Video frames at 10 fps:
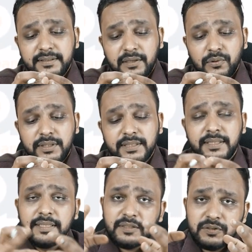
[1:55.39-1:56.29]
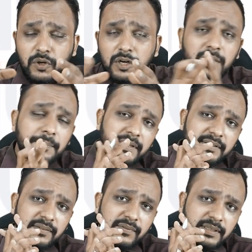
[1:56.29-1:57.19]
circulation, it is not
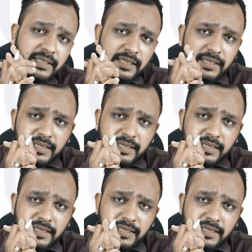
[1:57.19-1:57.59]
mixing with the